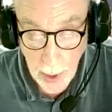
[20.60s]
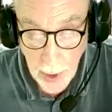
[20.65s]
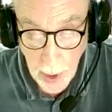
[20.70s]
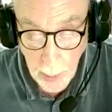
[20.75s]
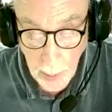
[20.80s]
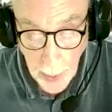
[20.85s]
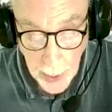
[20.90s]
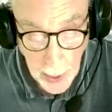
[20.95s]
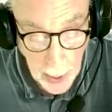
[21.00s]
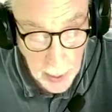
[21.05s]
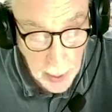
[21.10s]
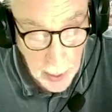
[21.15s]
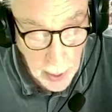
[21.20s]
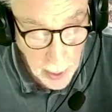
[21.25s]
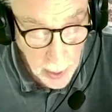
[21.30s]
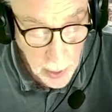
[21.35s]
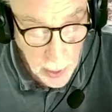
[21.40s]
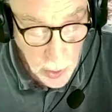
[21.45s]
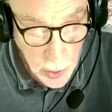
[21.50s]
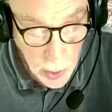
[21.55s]
The
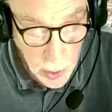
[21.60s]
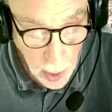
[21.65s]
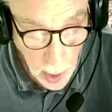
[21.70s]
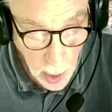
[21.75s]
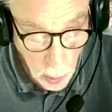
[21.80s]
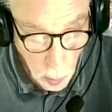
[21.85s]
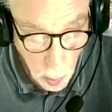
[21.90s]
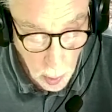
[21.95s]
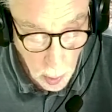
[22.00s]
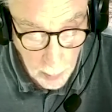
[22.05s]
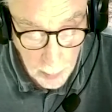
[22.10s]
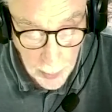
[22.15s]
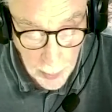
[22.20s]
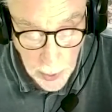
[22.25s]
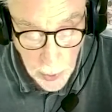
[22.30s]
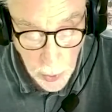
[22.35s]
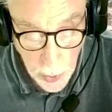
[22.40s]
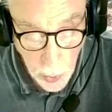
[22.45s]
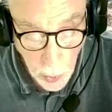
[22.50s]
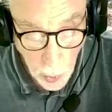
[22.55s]
beginnings were a
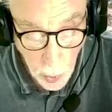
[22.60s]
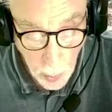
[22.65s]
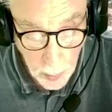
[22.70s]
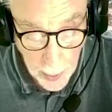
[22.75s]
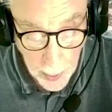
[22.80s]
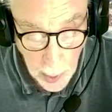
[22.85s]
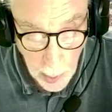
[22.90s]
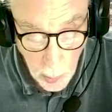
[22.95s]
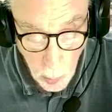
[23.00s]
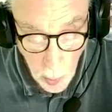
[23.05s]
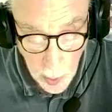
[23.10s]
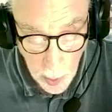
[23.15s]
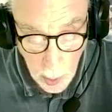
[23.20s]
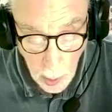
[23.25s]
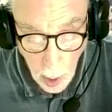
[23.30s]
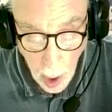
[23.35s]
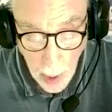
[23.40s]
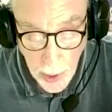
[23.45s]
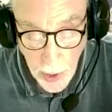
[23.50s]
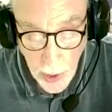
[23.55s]
bit stormy with
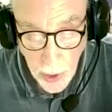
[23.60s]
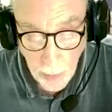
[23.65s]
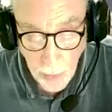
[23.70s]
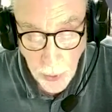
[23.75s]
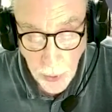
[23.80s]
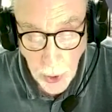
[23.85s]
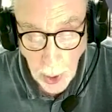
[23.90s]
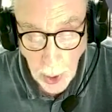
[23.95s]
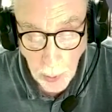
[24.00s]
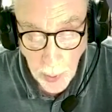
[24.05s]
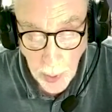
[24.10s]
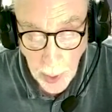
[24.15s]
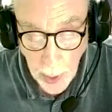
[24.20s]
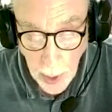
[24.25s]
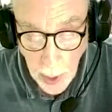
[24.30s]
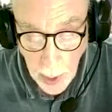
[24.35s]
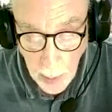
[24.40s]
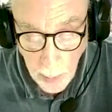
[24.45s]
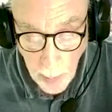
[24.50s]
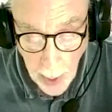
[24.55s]
lots of
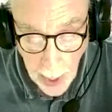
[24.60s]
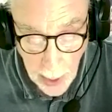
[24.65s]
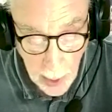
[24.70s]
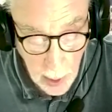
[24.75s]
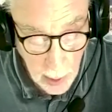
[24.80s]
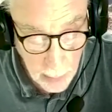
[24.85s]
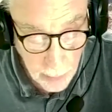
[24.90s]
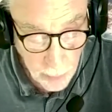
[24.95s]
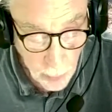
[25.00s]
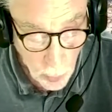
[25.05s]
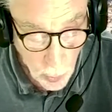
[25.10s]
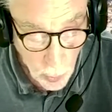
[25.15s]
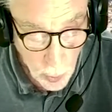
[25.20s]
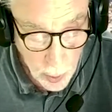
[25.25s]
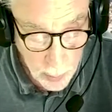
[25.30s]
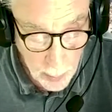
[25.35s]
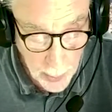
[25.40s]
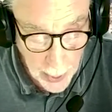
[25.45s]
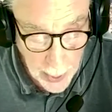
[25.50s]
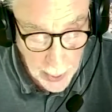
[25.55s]
shouting and back and
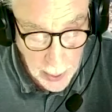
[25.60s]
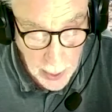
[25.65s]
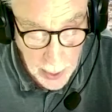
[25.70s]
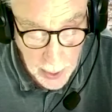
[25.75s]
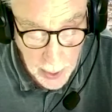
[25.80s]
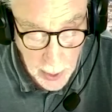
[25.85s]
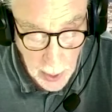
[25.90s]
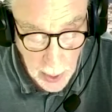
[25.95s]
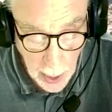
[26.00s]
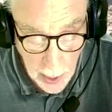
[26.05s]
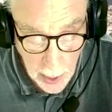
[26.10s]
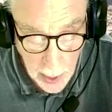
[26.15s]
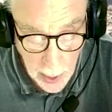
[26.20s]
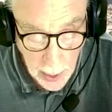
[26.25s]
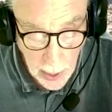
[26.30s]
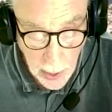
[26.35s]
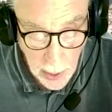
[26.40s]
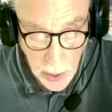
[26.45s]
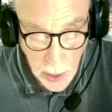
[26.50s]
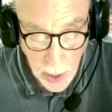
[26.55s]
forth by
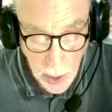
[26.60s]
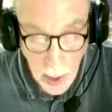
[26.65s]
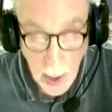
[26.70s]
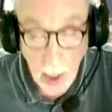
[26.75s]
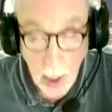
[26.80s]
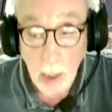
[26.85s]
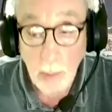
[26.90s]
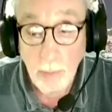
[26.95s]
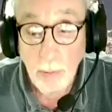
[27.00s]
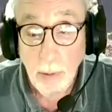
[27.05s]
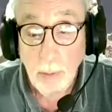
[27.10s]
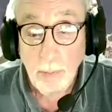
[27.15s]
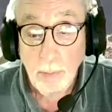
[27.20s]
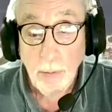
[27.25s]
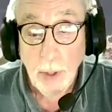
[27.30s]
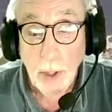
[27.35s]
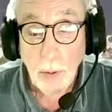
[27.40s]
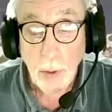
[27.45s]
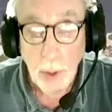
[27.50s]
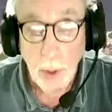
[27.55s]
attendees from
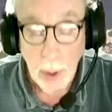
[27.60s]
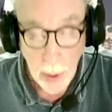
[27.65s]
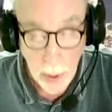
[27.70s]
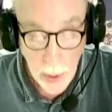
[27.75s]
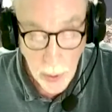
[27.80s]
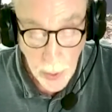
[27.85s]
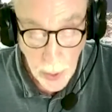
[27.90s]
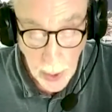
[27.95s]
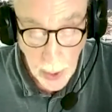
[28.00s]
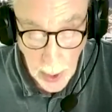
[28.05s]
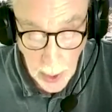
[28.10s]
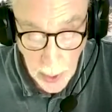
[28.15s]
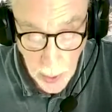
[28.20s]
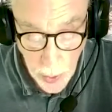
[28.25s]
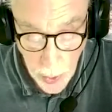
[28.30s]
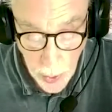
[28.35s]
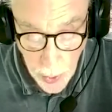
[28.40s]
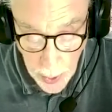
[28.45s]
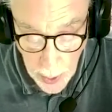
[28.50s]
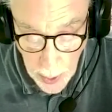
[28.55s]
various
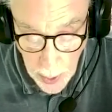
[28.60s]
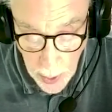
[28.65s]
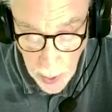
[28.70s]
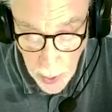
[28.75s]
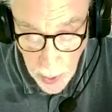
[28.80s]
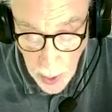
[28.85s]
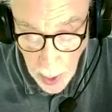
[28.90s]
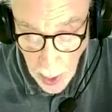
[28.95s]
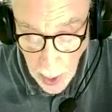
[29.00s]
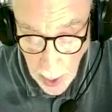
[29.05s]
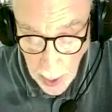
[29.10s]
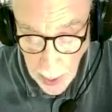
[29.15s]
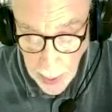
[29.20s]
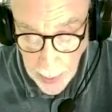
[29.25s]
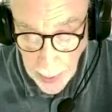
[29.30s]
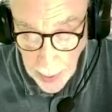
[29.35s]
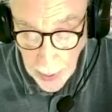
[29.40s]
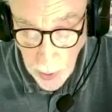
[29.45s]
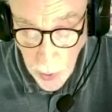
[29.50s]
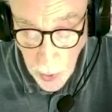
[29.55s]
CHCs
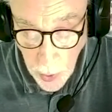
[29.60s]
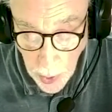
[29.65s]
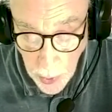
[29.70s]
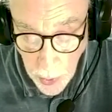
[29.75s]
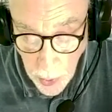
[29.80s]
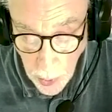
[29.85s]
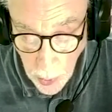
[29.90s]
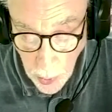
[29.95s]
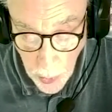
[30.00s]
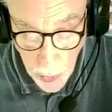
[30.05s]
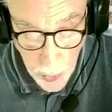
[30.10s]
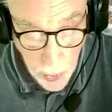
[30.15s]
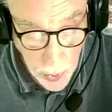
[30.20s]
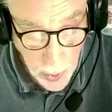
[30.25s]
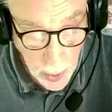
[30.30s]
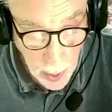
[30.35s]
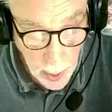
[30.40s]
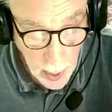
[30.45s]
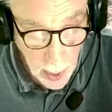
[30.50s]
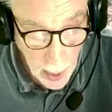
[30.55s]
and HSOs
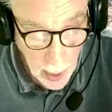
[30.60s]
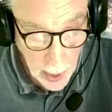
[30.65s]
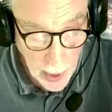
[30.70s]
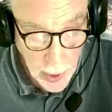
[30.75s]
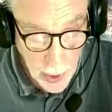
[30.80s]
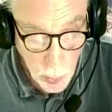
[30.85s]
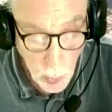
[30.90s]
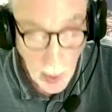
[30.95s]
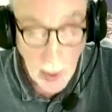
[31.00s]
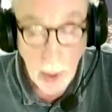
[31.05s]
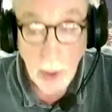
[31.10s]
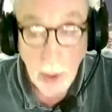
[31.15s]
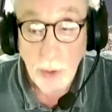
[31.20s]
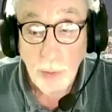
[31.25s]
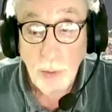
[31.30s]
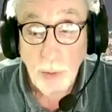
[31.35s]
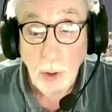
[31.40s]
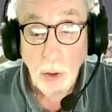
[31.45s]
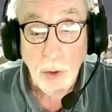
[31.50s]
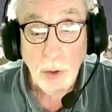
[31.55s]
as well as
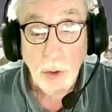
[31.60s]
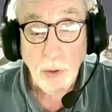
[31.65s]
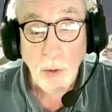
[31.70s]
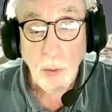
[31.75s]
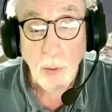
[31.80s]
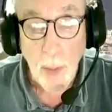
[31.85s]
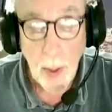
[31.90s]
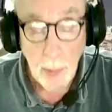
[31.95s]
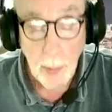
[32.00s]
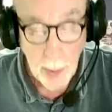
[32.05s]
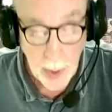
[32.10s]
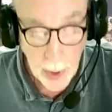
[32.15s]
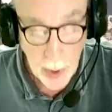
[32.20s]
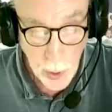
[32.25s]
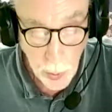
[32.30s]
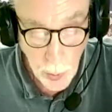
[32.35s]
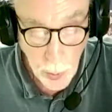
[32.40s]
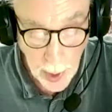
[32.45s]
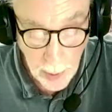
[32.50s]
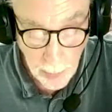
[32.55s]
folks from the
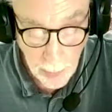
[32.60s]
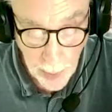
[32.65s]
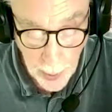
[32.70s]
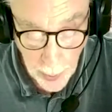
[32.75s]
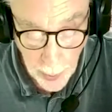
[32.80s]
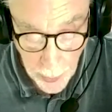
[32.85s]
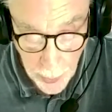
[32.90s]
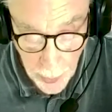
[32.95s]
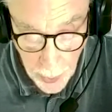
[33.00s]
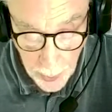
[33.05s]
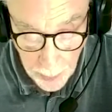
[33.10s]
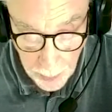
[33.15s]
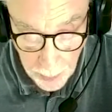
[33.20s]
Ministry of Health.